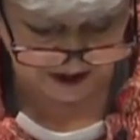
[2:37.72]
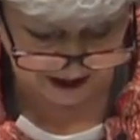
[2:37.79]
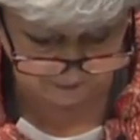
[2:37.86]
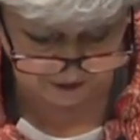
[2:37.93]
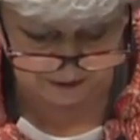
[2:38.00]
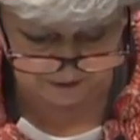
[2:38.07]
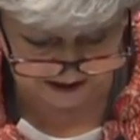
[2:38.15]

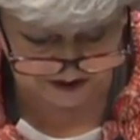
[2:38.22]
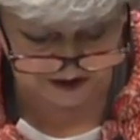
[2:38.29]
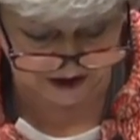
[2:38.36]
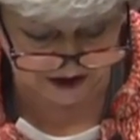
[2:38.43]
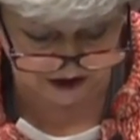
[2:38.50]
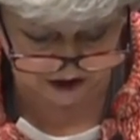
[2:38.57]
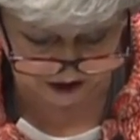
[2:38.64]
heavily
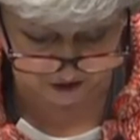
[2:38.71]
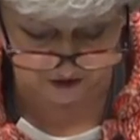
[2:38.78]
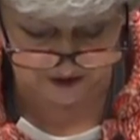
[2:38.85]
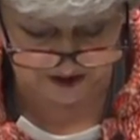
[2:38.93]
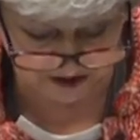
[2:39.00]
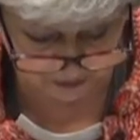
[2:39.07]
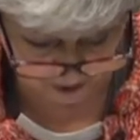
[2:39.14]
vaccinated
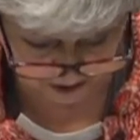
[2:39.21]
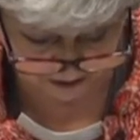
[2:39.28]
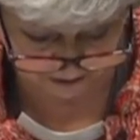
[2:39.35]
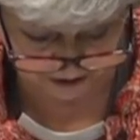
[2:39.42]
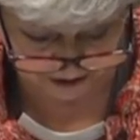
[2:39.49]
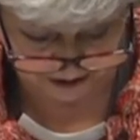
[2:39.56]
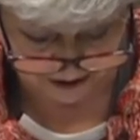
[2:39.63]
countries in the
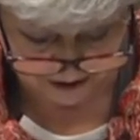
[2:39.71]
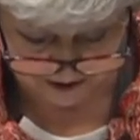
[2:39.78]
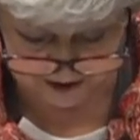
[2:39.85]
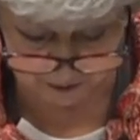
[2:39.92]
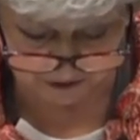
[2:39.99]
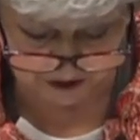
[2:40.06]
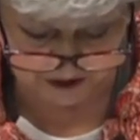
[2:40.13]
world
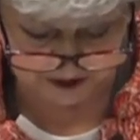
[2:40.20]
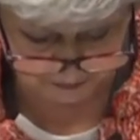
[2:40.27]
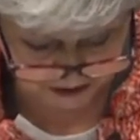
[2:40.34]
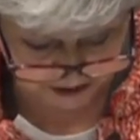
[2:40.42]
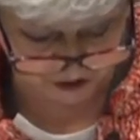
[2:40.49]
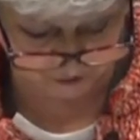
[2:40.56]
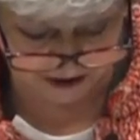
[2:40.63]
is one that is
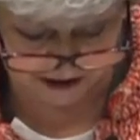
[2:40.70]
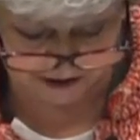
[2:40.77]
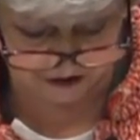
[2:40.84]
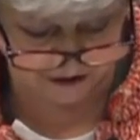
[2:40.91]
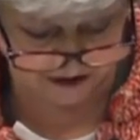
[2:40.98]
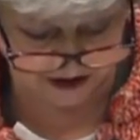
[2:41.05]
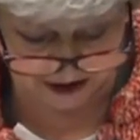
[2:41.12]
most
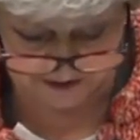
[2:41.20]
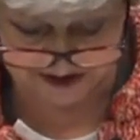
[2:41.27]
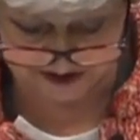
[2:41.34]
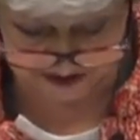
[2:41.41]
reluctant to give its